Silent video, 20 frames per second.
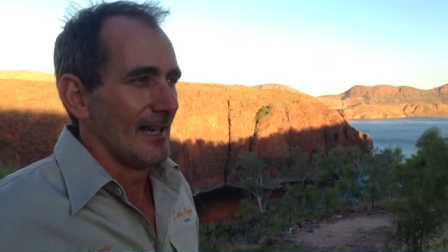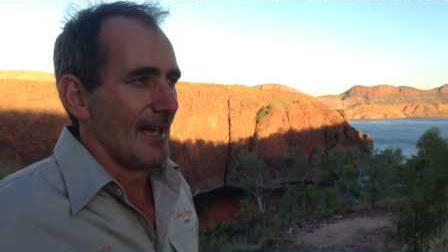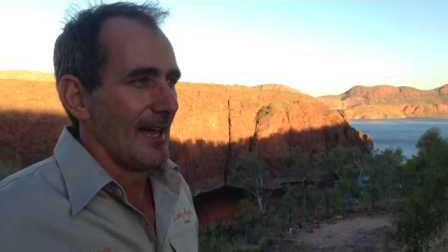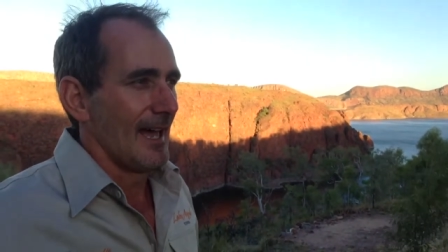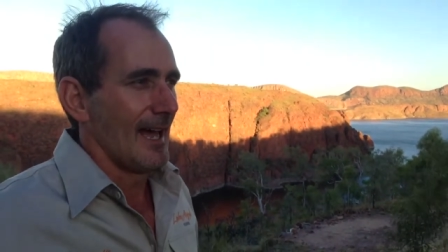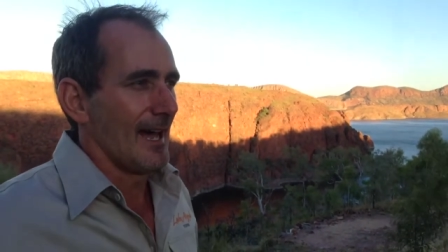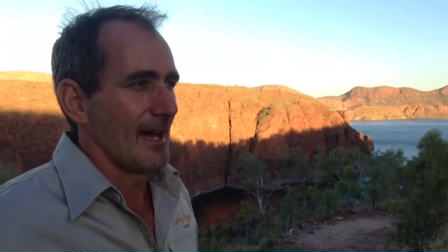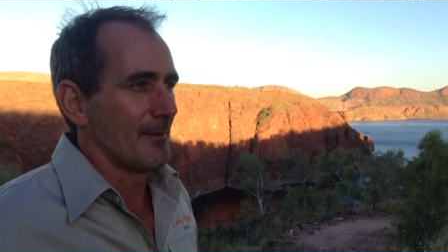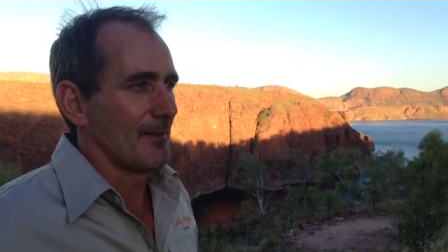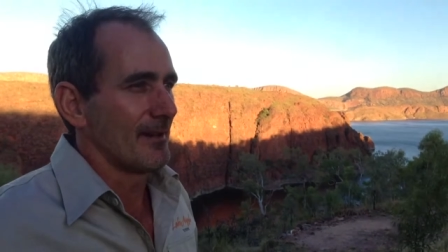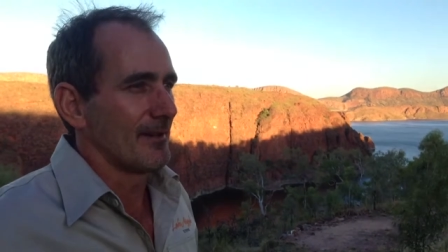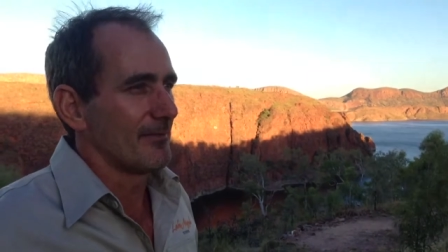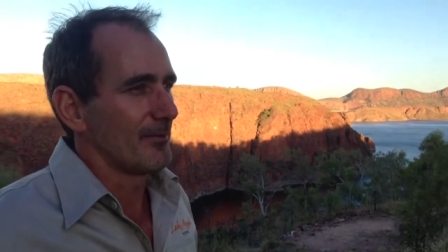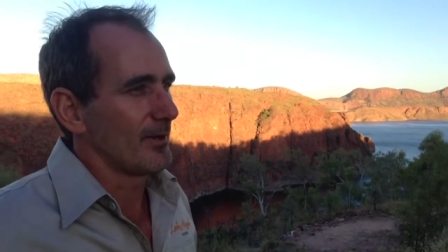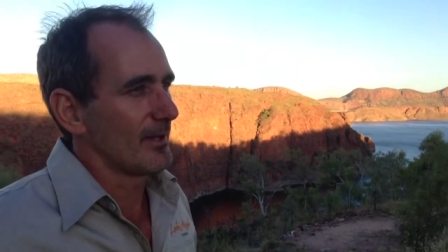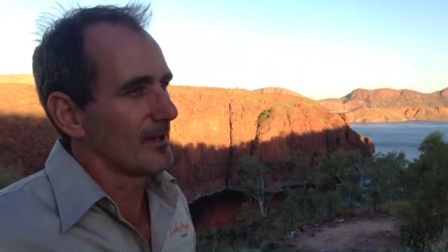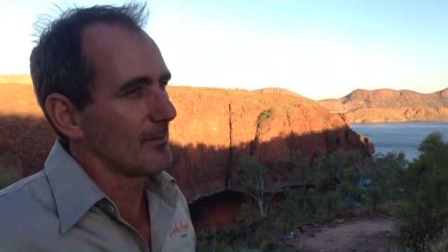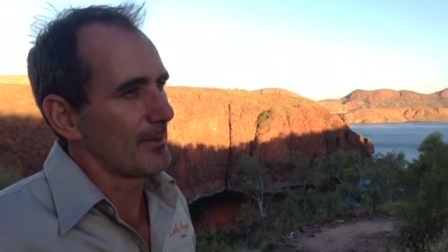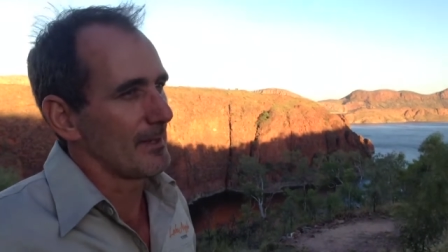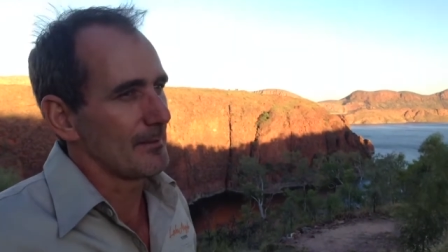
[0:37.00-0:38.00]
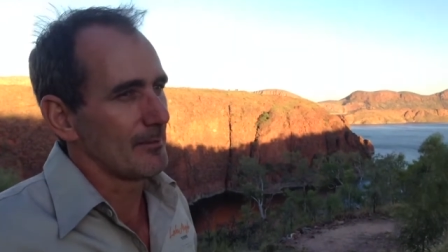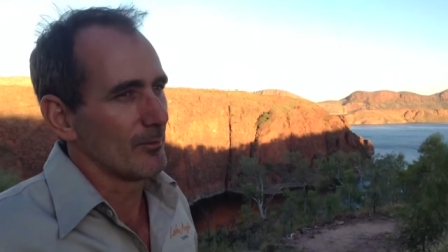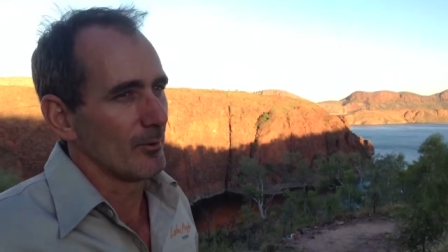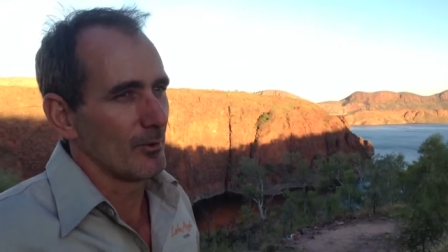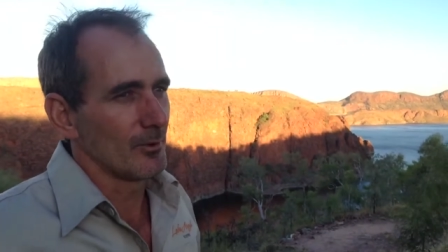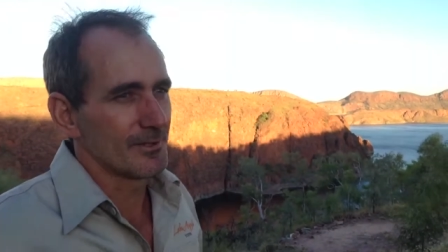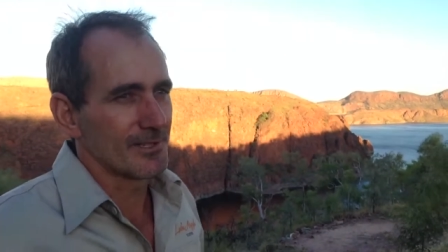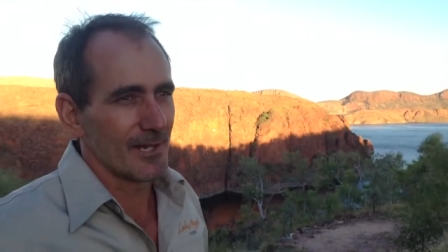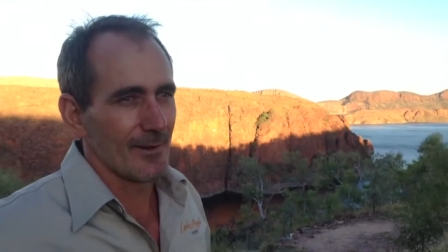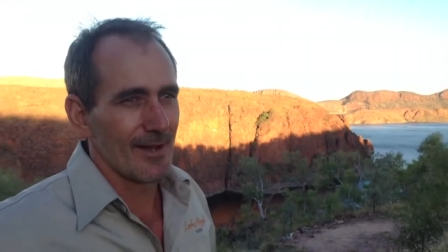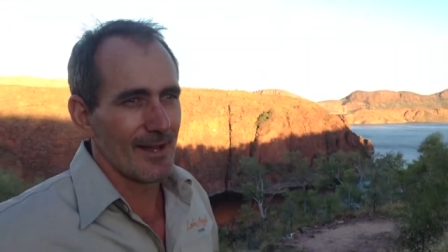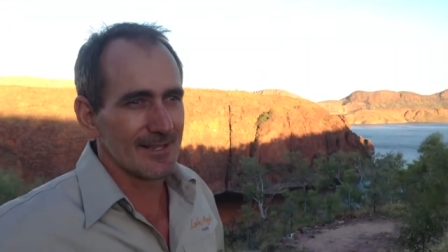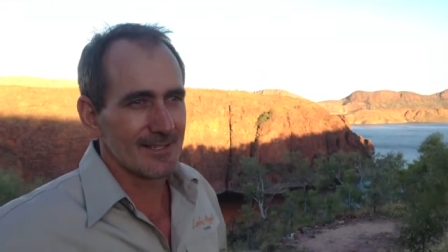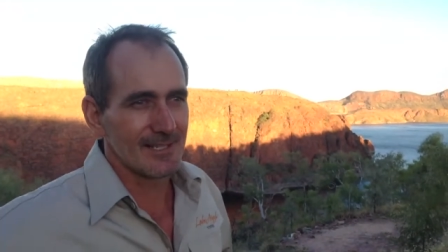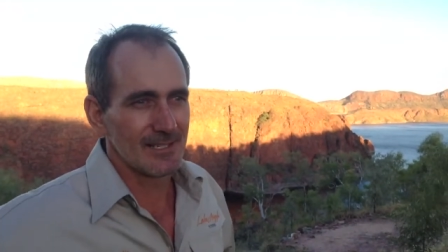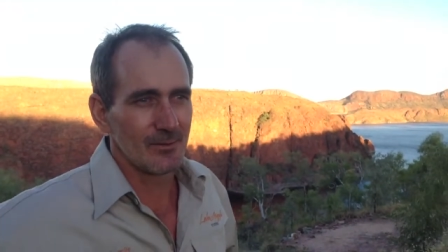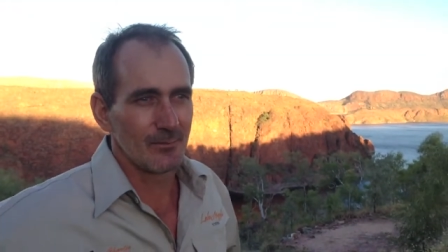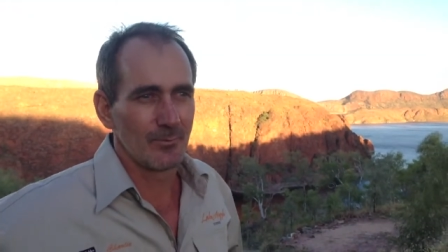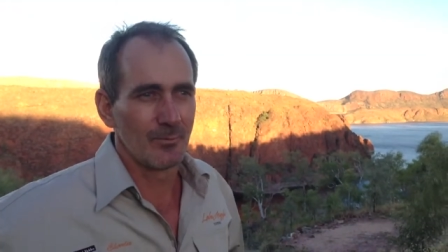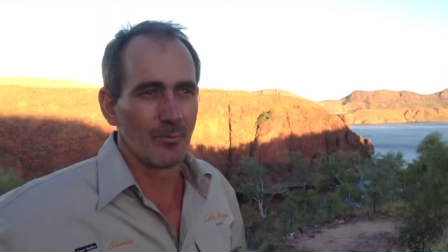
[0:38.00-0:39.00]
Uh, a few other people also
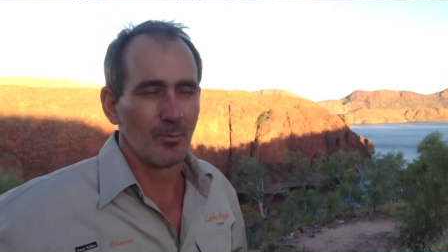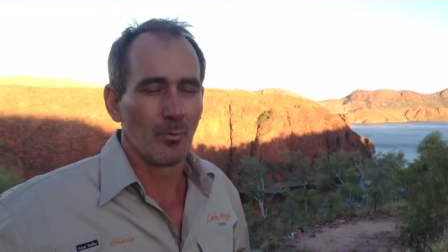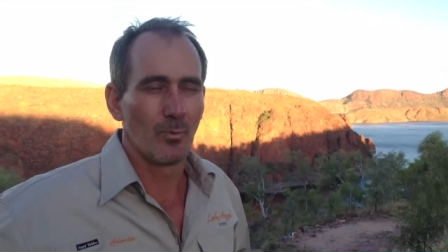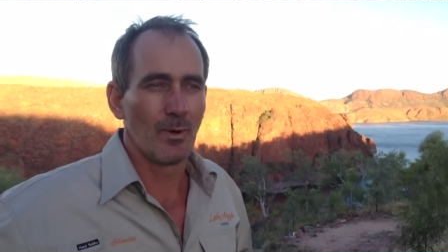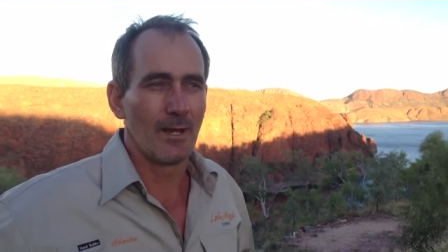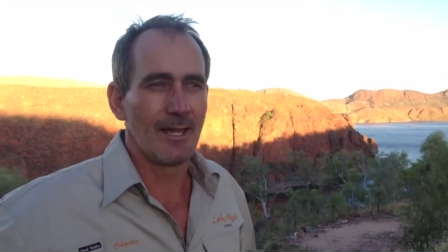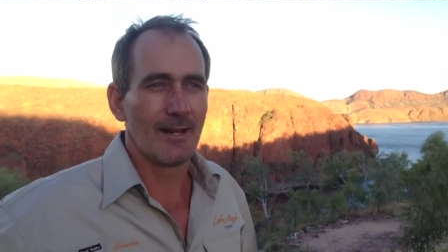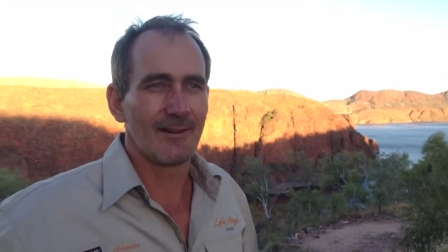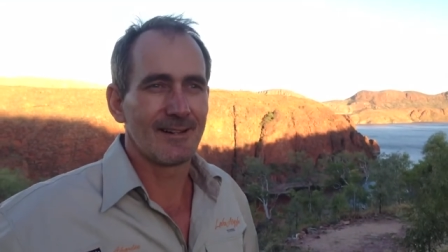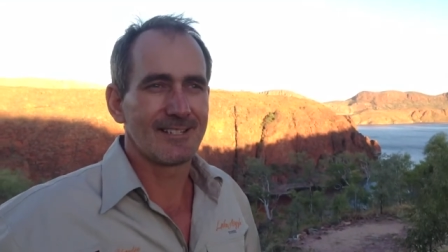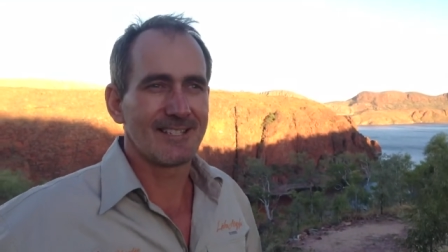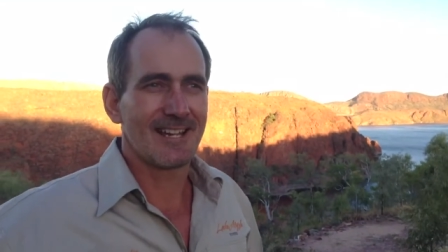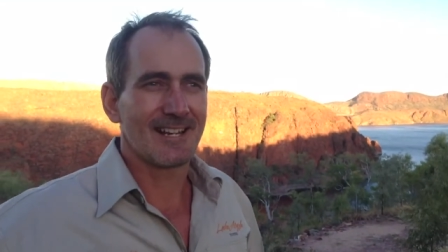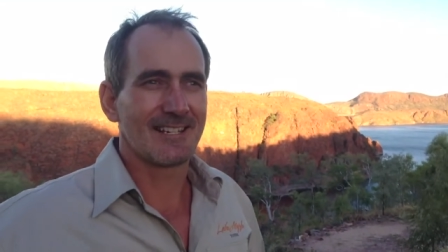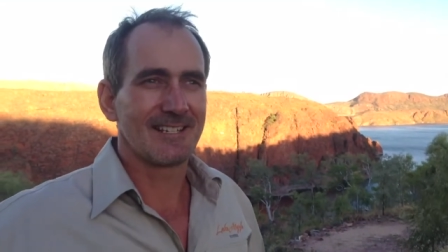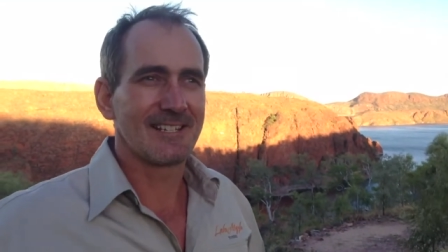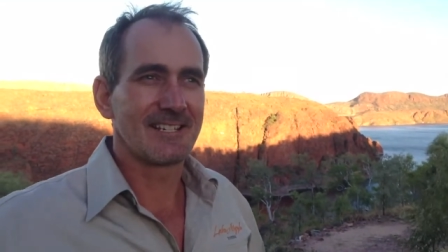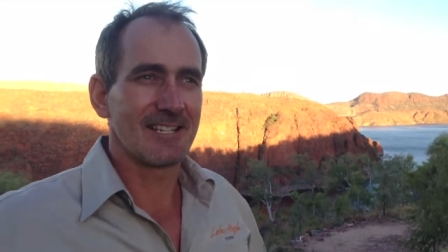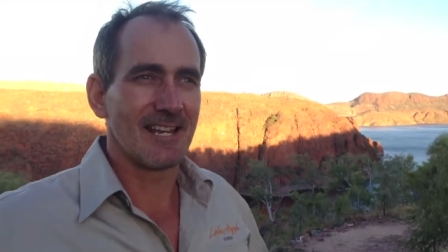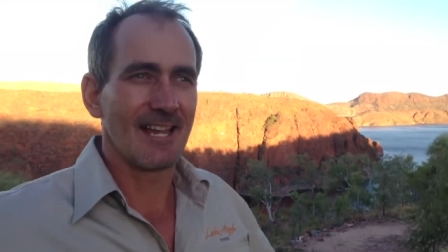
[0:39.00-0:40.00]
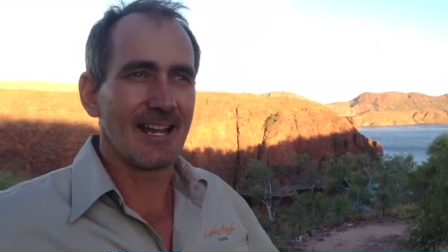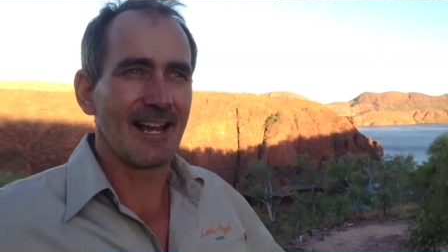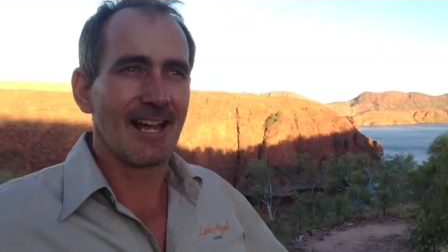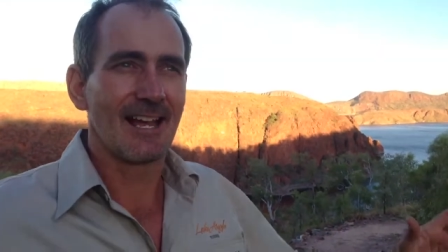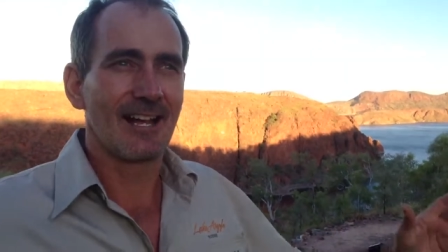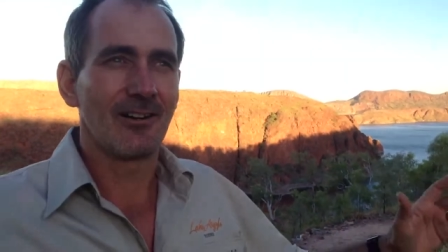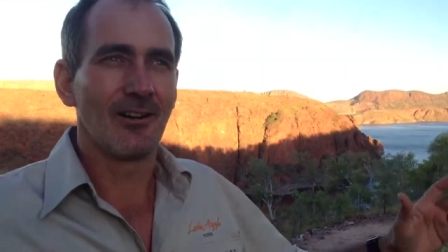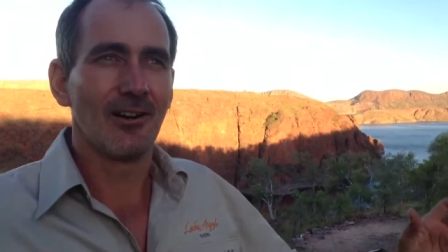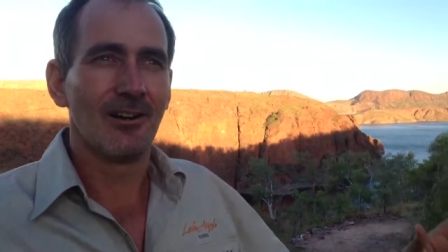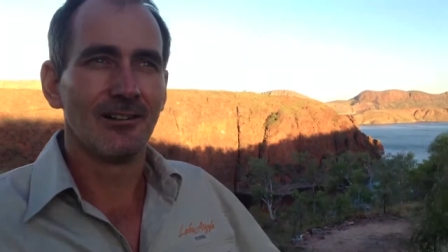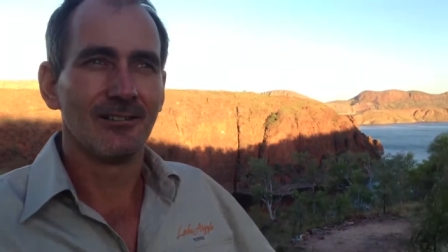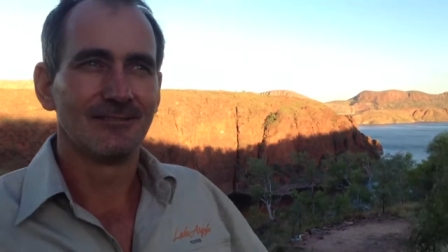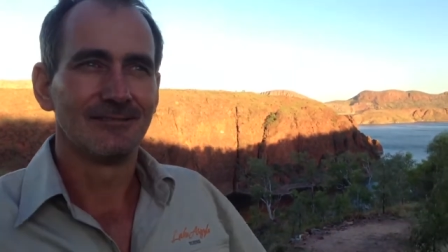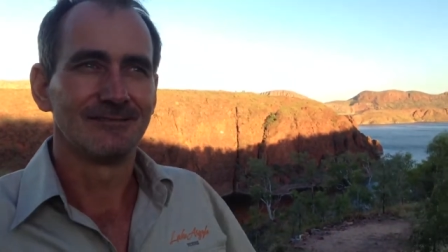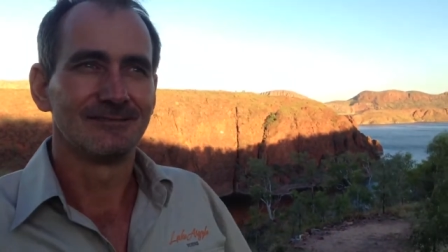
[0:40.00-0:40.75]
asking where exactly is Lake Argyle?